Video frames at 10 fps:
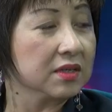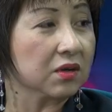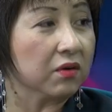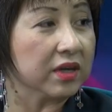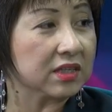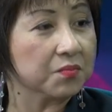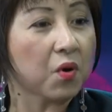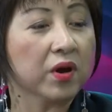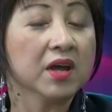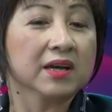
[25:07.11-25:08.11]
So yeah. it's
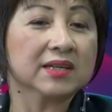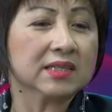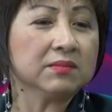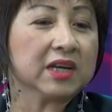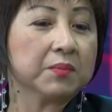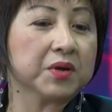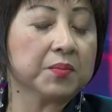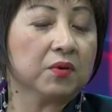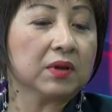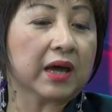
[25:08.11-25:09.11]
important because sometimes
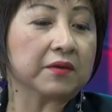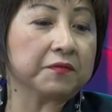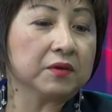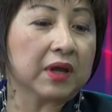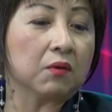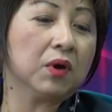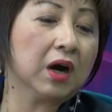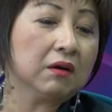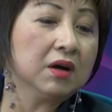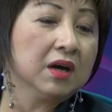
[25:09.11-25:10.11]
people like feel like,
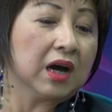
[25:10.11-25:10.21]
well,